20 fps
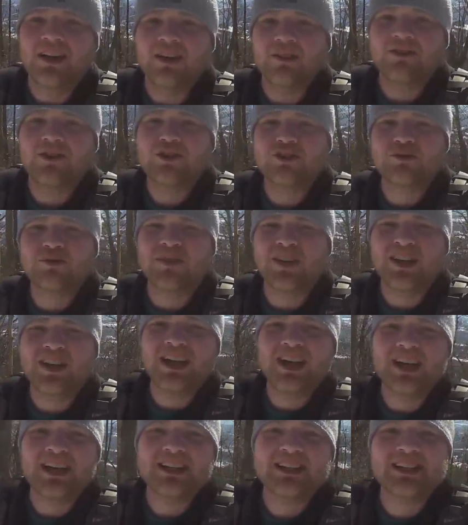views are pretty
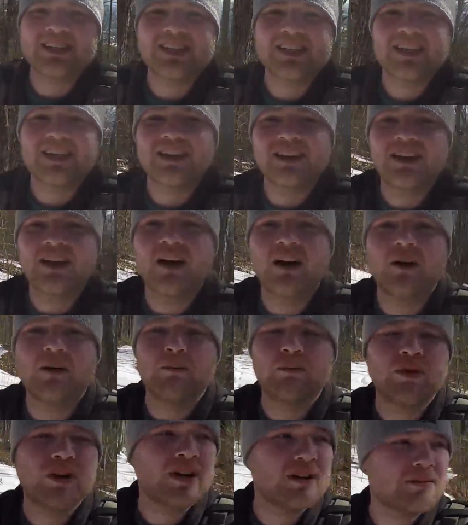nice,
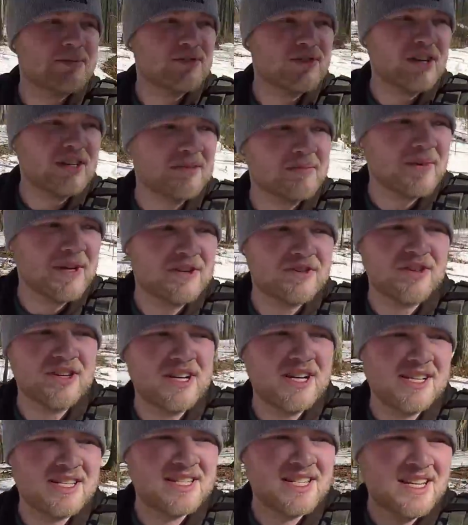pretty obstructed by
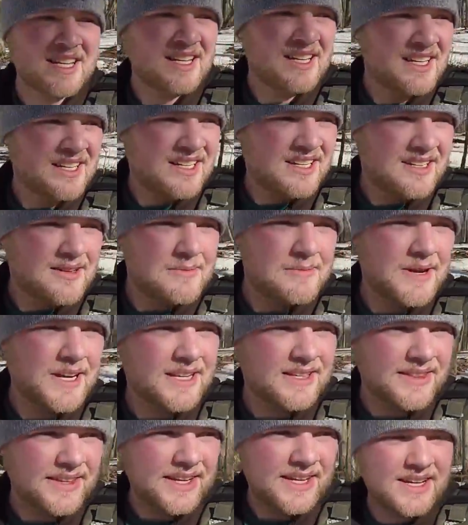trees,
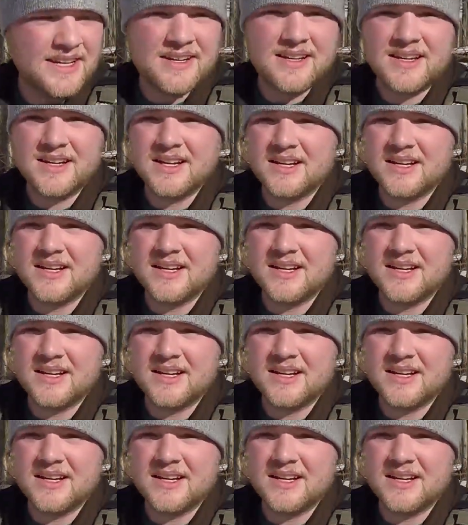admittedly,